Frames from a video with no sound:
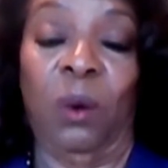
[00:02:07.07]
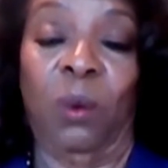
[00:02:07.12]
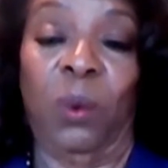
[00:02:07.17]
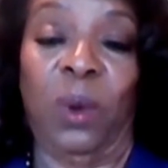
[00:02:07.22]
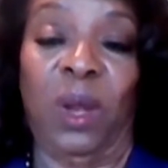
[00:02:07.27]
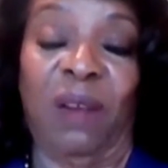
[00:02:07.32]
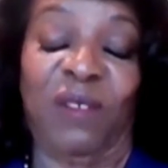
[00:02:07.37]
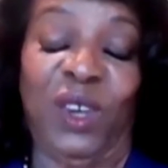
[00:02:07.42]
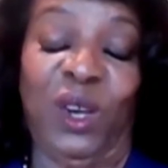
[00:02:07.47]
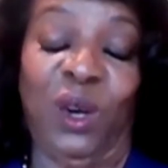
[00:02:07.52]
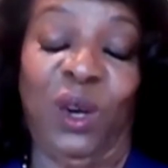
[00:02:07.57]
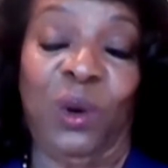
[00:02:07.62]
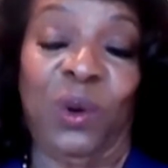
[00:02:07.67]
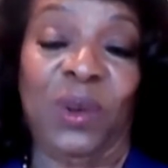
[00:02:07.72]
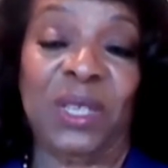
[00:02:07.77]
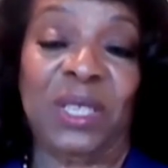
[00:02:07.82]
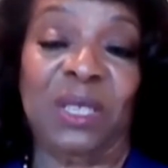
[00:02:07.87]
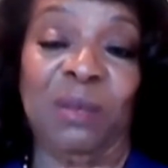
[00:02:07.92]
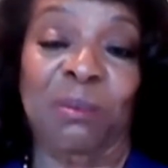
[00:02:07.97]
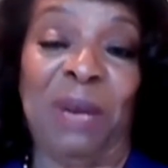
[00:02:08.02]
Well, of
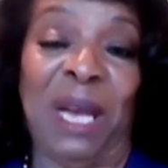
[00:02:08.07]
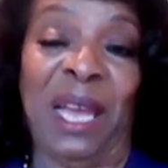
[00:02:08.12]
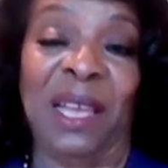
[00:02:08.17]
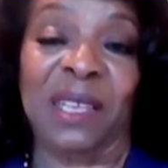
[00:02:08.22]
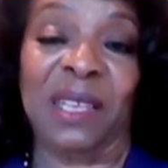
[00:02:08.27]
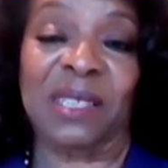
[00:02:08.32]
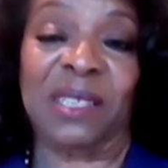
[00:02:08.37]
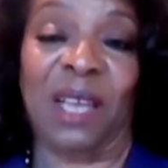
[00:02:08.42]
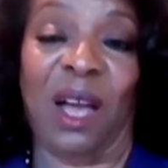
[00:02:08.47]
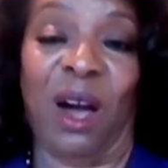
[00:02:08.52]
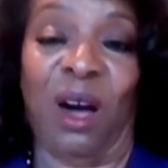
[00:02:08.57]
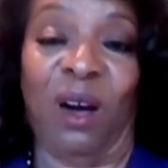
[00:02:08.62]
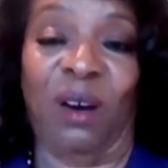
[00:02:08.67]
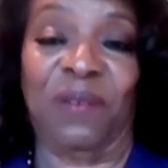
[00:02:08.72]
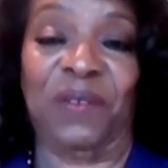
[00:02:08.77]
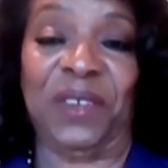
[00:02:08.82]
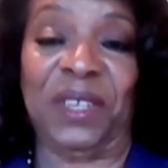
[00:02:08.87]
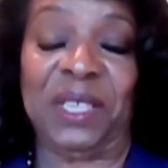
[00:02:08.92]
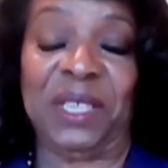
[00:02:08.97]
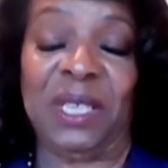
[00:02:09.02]
course, mine's
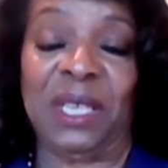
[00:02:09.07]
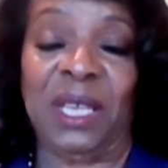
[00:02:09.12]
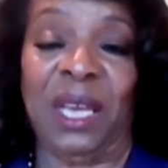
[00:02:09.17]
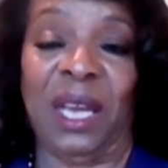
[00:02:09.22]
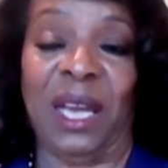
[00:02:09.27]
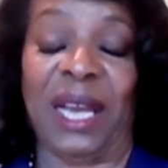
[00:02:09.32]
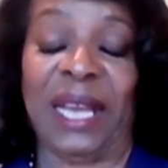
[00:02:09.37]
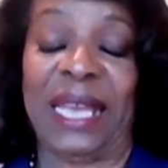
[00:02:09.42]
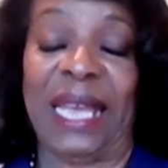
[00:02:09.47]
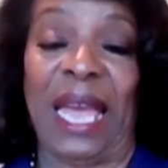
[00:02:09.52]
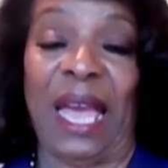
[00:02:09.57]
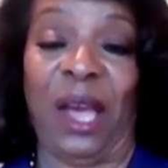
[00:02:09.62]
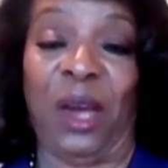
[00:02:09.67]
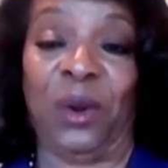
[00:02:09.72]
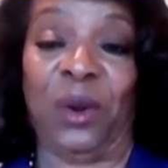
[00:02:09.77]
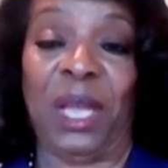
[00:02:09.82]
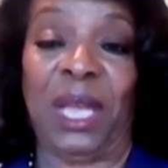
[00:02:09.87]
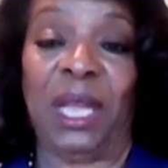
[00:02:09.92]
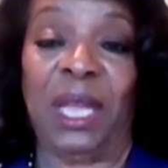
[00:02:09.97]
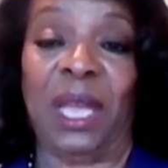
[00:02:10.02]
offered
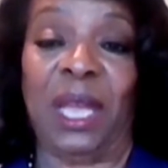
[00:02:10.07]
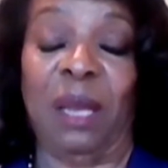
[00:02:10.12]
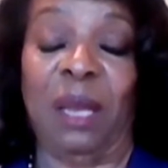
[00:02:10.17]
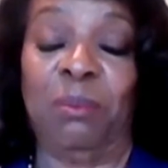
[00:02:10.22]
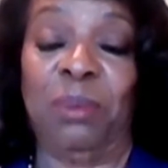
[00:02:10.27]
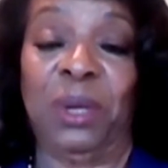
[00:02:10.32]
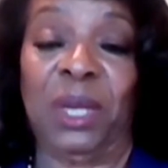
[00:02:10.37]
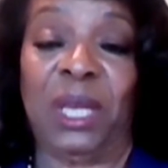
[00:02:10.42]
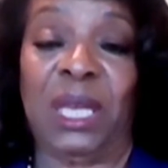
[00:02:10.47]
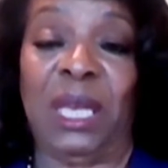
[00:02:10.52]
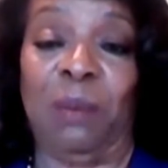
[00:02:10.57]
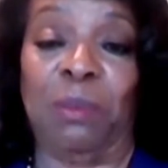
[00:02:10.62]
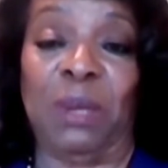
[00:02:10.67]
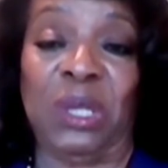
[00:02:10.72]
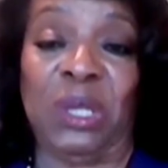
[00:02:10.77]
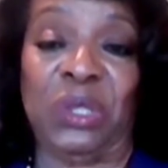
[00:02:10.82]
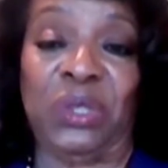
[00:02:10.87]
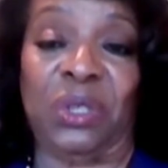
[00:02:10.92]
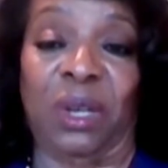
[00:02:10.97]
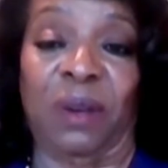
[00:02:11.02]
accounting and
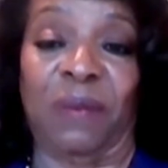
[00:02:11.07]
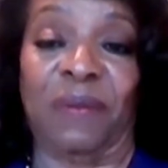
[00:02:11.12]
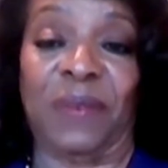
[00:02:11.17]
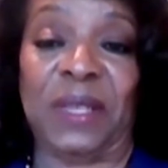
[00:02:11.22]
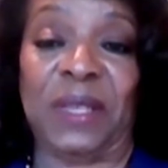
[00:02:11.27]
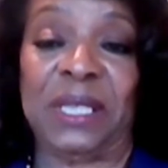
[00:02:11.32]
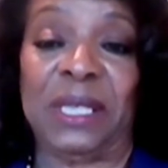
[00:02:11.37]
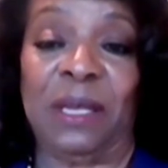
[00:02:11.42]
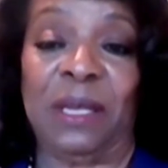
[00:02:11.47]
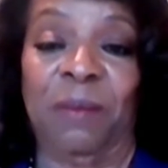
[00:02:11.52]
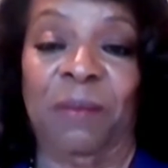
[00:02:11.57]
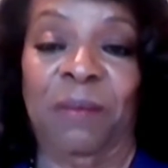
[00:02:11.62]
bookkeeping service.